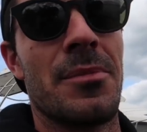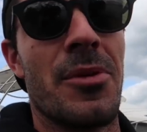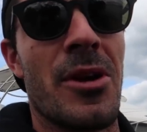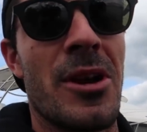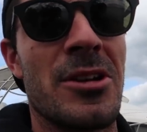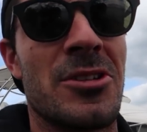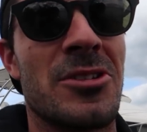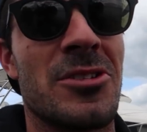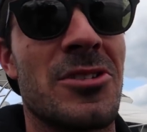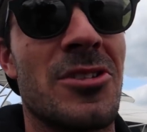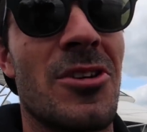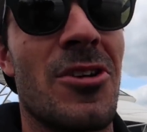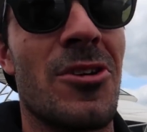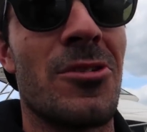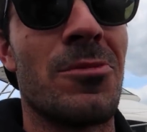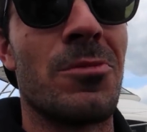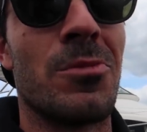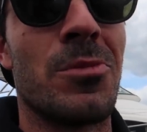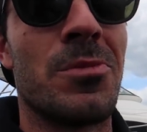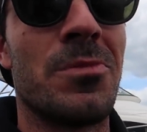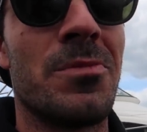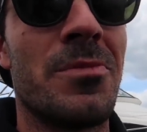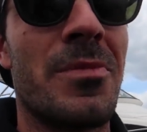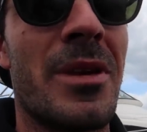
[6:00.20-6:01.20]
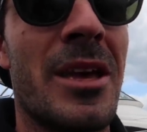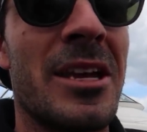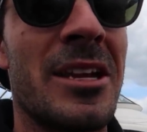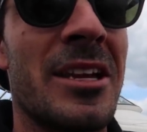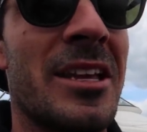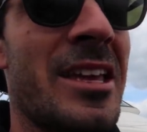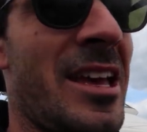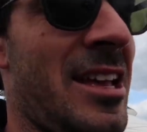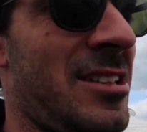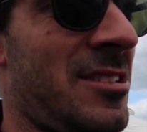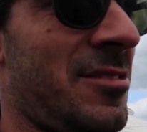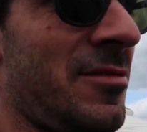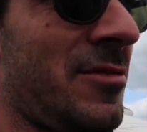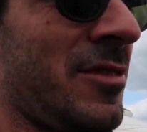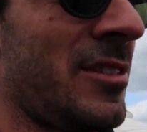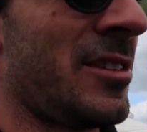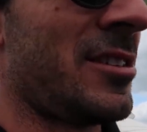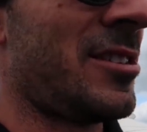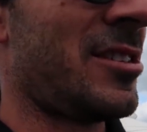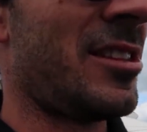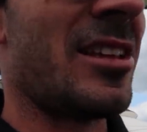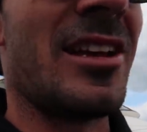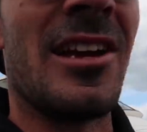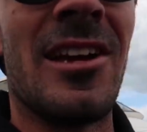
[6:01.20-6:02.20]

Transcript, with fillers: Pressure's on me to catch a fish